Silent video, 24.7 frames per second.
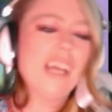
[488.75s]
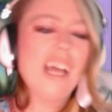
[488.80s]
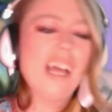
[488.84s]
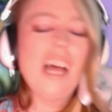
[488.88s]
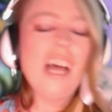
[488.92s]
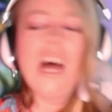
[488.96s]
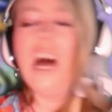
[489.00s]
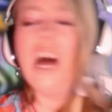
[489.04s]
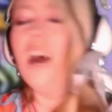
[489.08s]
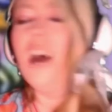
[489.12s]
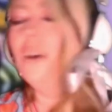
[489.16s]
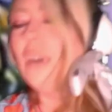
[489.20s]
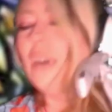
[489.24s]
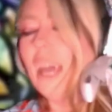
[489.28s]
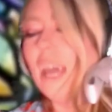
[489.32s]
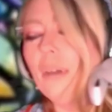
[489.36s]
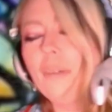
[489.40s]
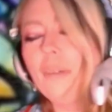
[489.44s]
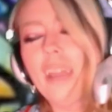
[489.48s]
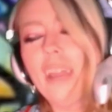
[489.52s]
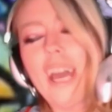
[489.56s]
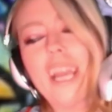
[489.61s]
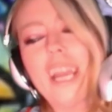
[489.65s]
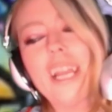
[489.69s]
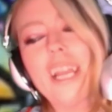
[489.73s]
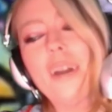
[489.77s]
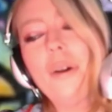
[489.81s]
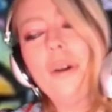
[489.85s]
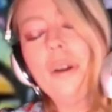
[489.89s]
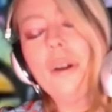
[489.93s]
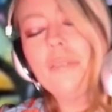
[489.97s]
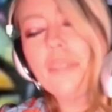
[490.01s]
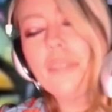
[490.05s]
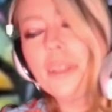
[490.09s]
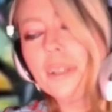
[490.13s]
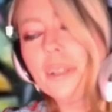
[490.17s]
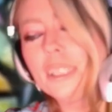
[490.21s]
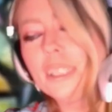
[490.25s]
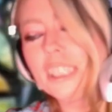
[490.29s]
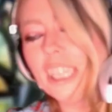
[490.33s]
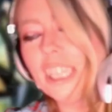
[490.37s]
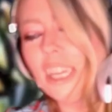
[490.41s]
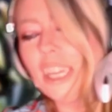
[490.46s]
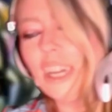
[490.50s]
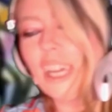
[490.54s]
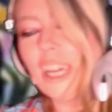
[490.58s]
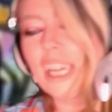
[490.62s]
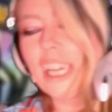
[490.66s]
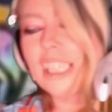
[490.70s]
Okay, we got to go over those
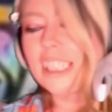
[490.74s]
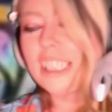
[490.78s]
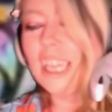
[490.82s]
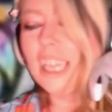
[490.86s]
lyrics.